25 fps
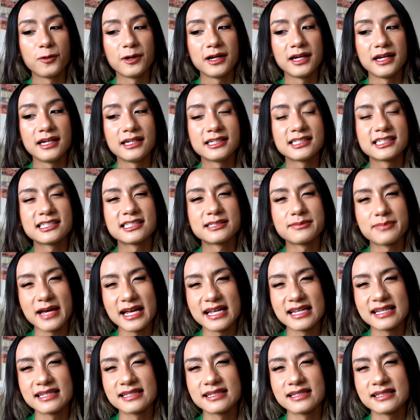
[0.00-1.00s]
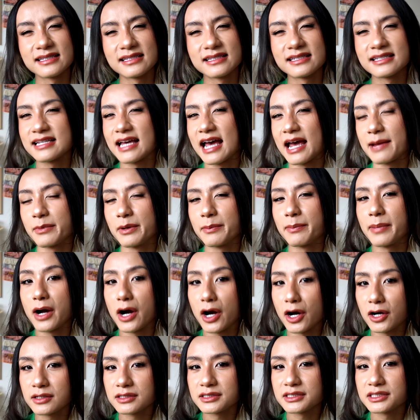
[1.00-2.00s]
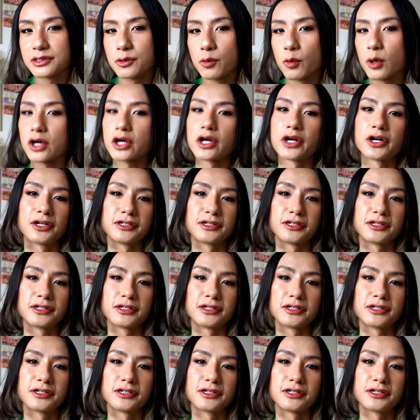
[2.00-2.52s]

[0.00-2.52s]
we spend time apart to work on